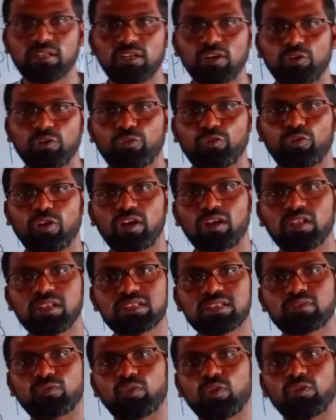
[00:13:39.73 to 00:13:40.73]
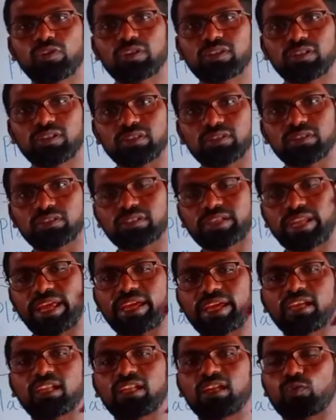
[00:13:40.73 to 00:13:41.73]
falls over the
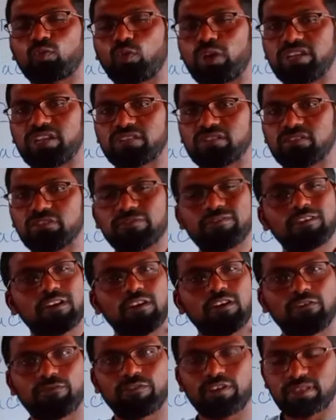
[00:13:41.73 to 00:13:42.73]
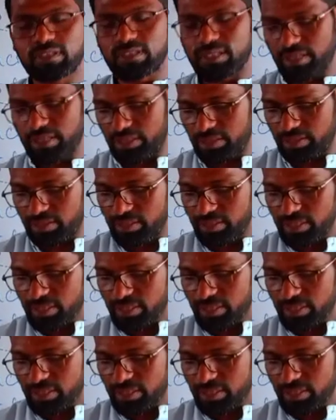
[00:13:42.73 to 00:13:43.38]
triangular voids of first layer.